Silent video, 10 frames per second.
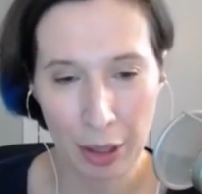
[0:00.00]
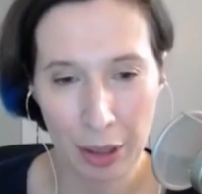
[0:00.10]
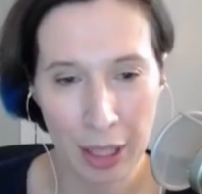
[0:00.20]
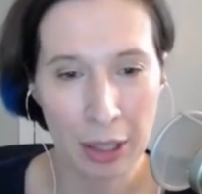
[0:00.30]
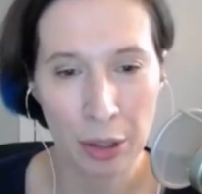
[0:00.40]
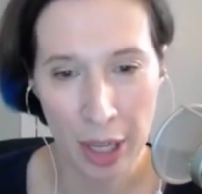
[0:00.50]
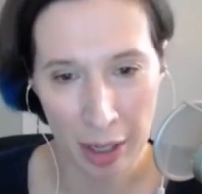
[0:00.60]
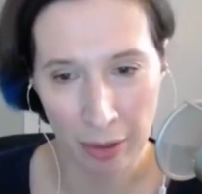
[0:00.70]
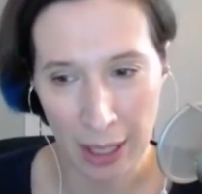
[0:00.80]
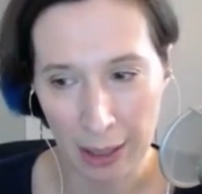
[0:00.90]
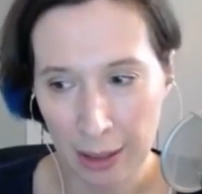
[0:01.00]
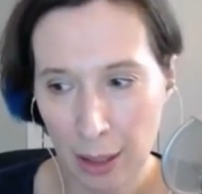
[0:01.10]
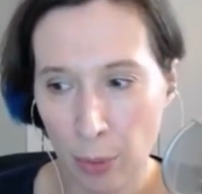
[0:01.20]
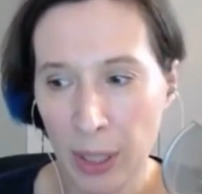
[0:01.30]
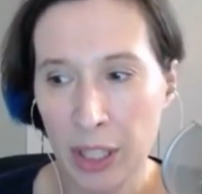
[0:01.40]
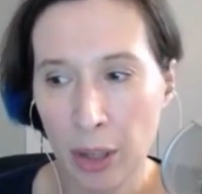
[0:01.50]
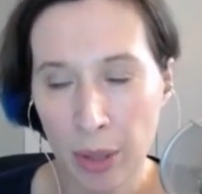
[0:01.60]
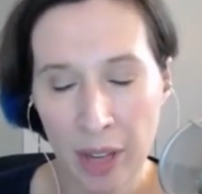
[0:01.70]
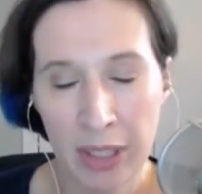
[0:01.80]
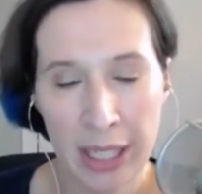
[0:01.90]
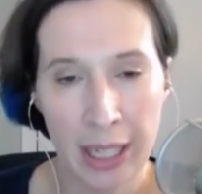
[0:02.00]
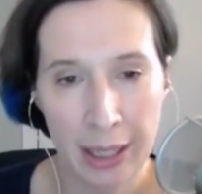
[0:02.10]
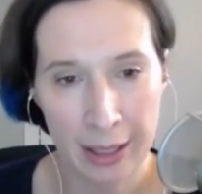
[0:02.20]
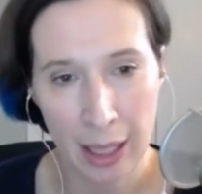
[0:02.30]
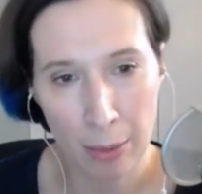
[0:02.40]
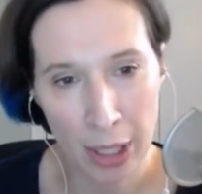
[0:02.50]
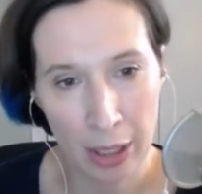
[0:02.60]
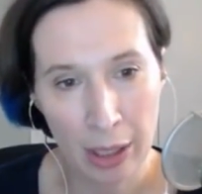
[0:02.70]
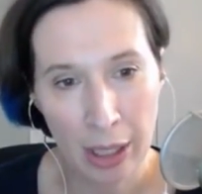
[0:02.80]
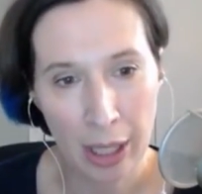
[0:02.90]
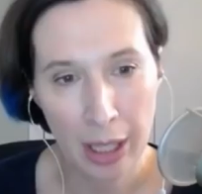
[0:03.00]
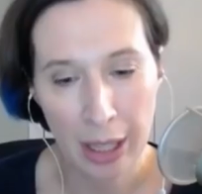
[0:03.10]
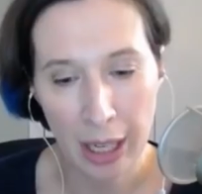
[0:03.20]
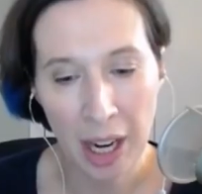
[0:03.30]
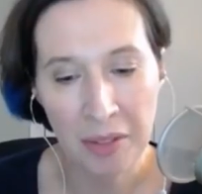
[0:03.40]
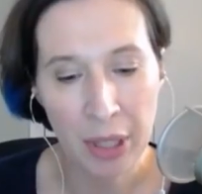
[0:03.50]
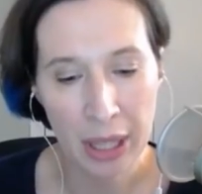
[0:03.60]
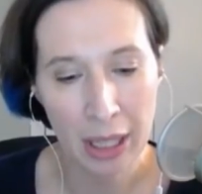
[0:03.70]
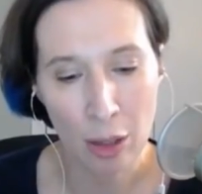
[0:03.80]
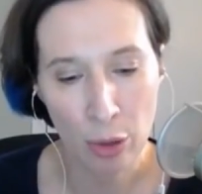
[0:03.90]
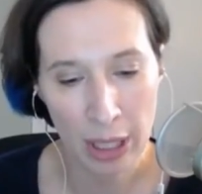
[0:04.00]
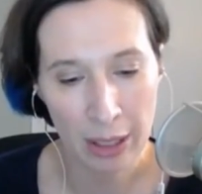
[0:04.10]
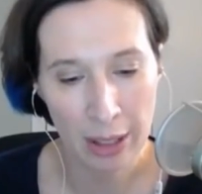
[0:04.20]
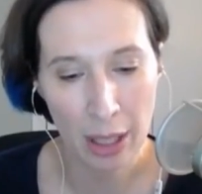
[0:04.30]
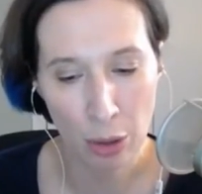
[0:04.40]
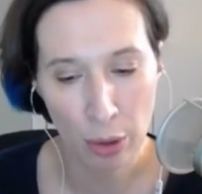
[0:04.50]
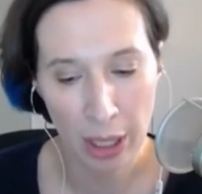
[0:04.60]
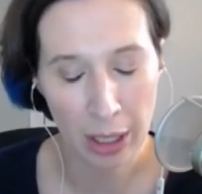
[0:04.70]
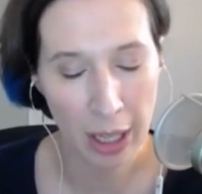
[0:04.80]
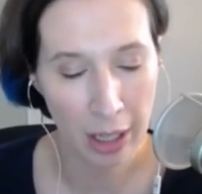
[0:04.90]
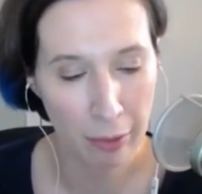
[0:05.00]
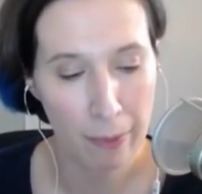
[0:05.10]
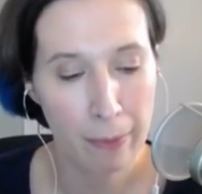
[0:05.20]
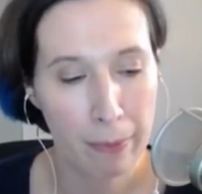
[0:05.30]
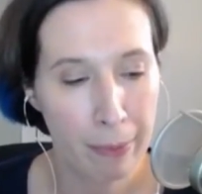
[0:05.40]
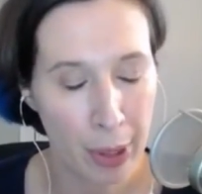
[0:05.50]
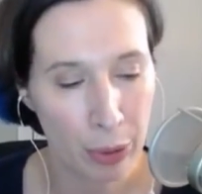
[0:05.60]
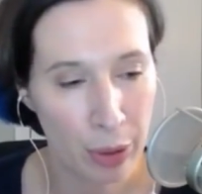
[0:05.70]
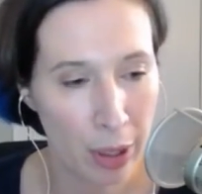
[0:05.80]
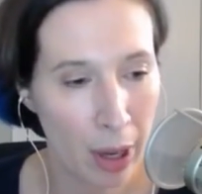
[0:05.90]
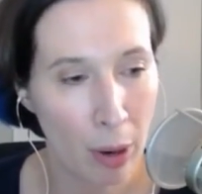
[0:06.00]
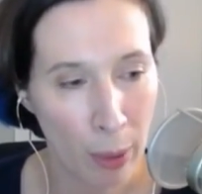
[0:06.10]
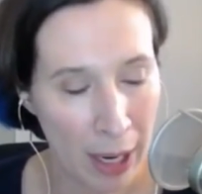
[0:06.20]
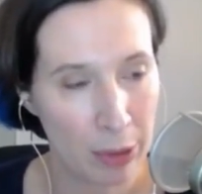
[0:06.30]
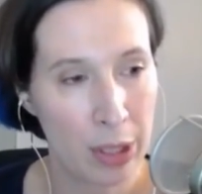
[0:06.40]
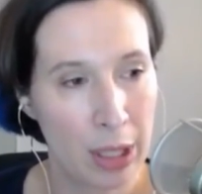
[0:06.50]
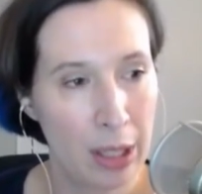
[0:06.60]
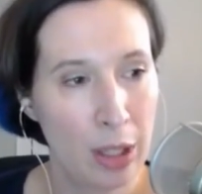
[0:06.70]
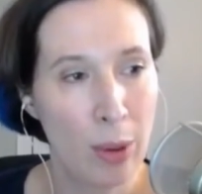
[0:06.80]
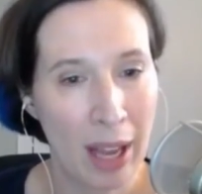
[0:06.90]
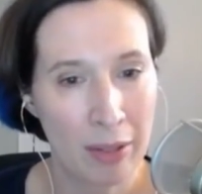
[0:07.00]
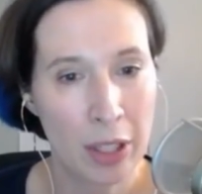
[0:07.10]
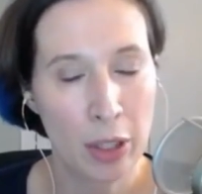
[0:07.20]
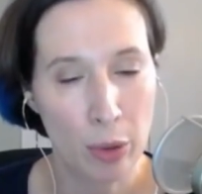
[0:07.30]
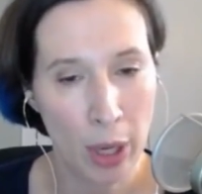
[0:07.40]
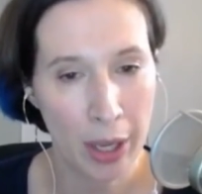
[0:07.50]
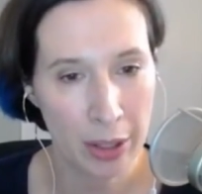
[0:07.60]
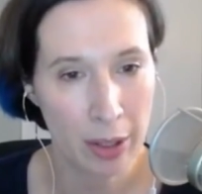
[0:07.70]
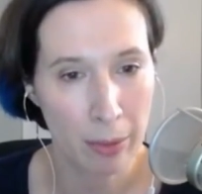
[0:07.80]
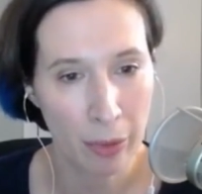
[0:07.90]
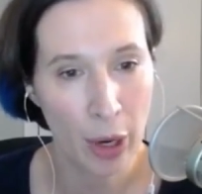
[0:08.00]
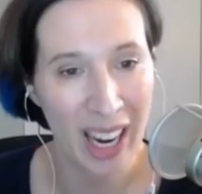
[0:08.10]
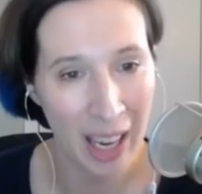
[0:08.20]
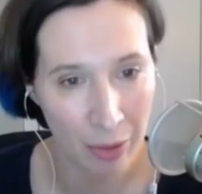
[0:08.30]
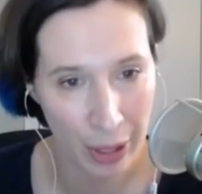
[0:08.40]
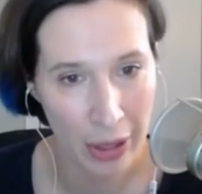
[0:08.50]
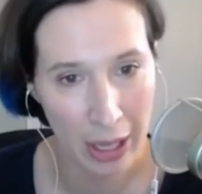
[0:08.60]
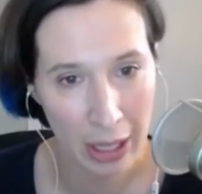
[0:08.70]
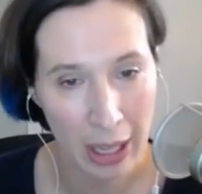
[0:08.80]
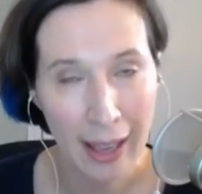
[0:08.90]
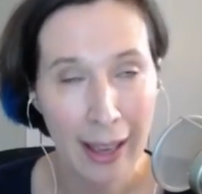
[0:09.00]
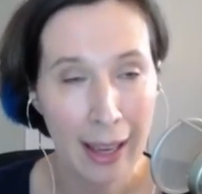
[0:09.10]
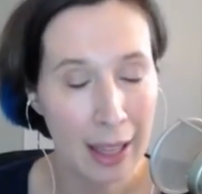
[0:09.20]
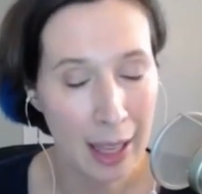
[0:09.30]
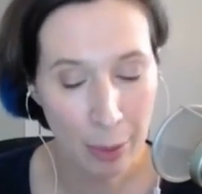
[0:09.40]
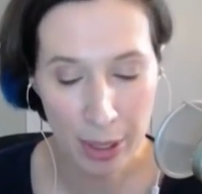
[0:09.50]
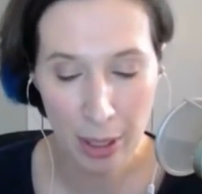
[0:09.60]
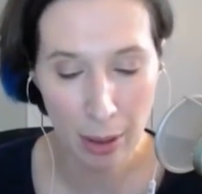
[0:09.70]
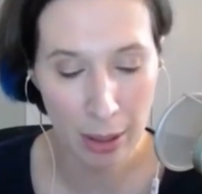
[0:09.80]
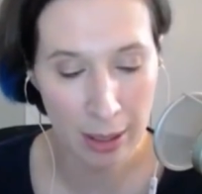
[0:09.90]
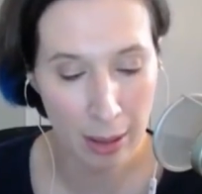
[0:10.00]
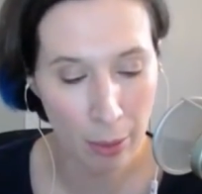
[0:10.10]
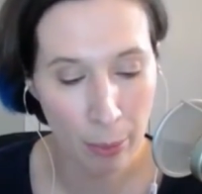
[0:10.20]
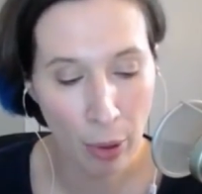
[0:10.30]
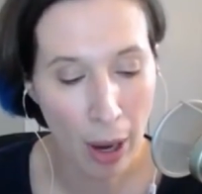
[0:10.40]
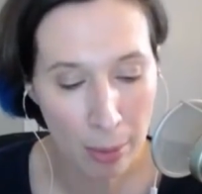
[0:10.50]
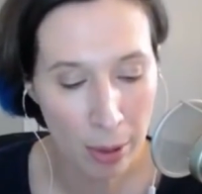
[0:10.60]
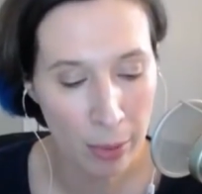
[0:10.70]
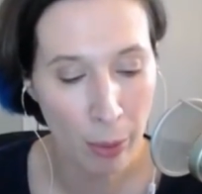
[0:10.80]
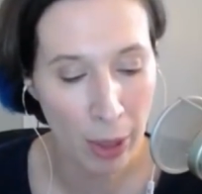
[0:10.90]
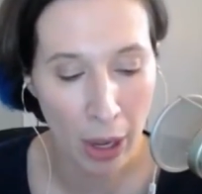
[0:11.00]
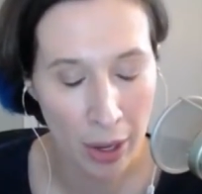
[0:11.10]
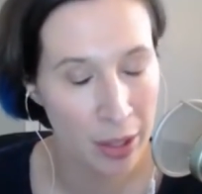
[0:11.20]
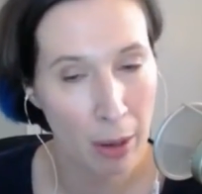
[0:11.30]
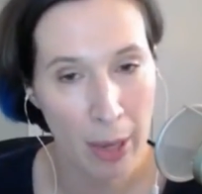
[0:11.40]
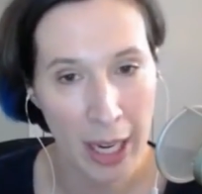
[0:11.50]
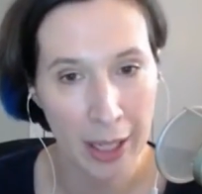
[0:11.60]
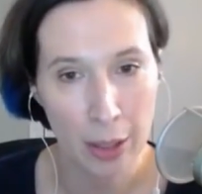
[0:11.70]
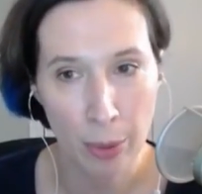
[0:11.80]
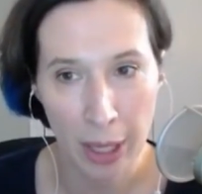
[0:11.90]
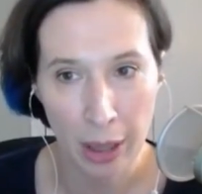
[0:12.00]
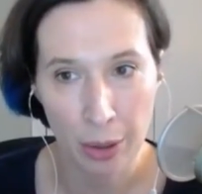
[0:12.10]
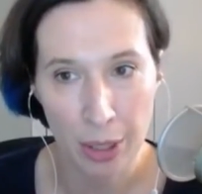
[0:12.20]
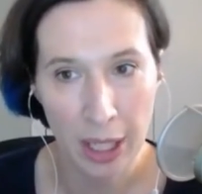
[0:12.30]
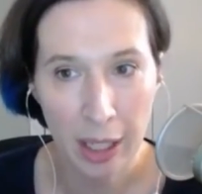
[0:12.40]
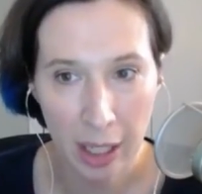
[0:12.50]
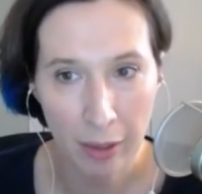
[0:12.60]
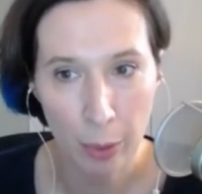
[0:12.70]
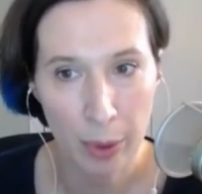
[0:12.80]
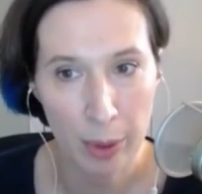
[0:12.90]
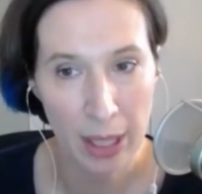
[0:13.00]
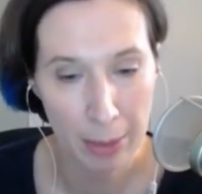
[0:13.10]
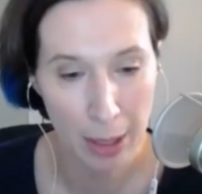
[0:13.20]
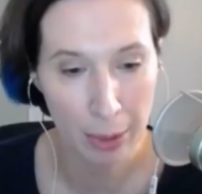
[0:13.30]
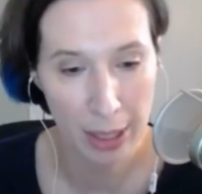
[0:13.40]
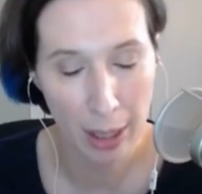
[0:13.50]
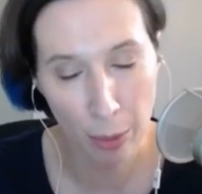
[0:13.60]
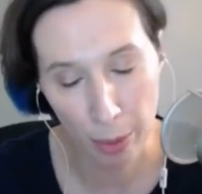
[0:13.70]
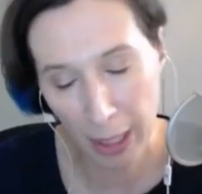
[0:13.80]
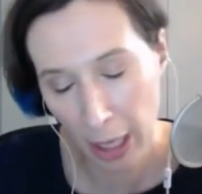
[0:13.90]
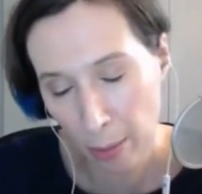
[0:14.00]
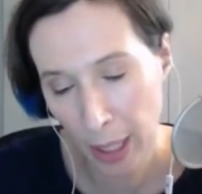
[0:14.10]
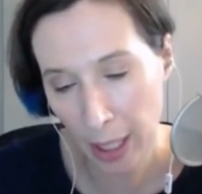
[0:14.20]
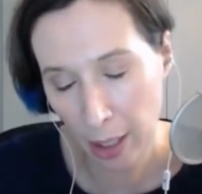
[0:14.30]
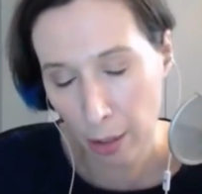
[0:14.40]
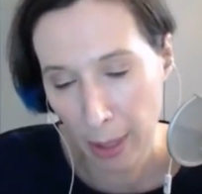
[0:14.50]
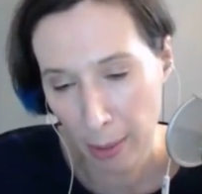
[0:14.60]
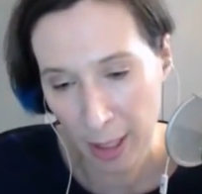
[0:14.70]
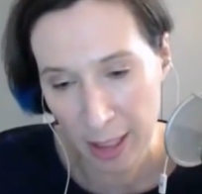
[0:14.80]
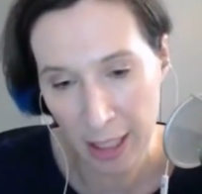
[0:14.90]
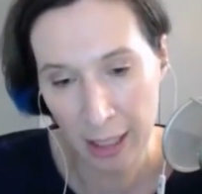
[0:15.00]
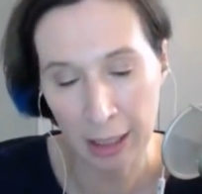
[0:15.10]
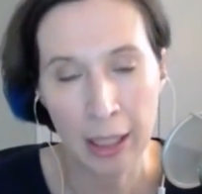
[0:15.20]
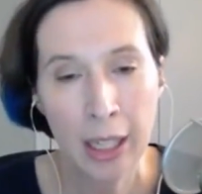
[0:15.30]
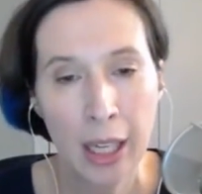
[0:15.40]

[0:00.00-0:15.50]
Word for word: the Internet of Things. So we don't have a data schema that everything uses that you can kind of build around. You have to do custom for everything. And that was the problem that we all saw back in 2013, even when Samsung was like, we'll be open, it'll be amazing.